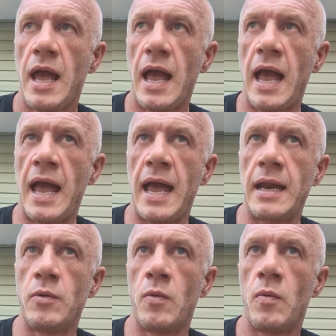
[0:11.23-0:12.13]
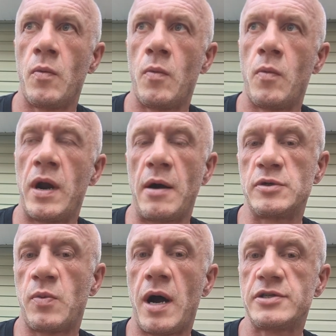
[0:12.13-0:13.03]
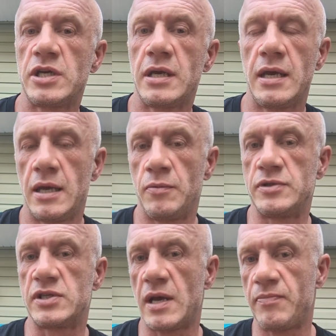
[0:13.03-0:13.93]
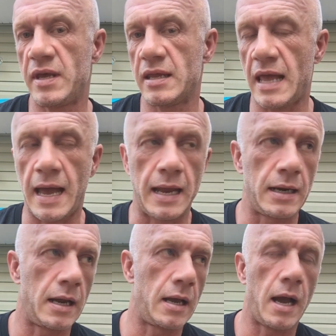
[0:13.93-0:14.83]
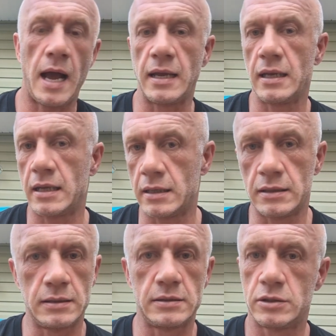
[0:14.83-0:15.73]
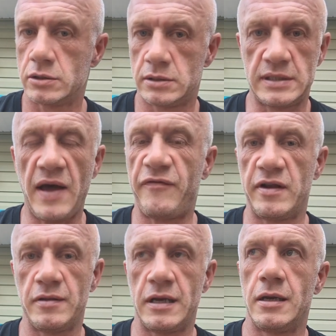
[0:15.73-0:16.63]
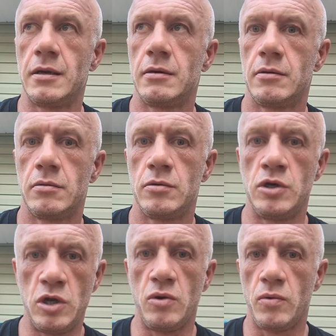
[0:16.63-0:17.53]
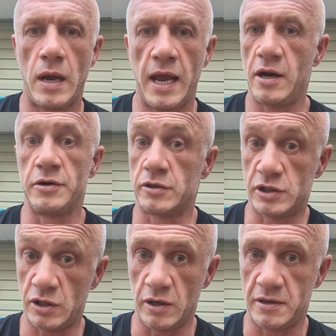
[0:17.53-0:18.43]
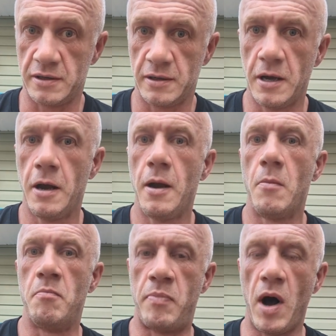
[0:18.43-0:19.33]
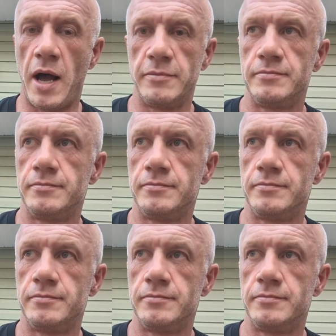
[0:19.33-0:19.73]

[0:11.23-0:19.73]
And when I was watching it, it was something that I definitely knew and understood. But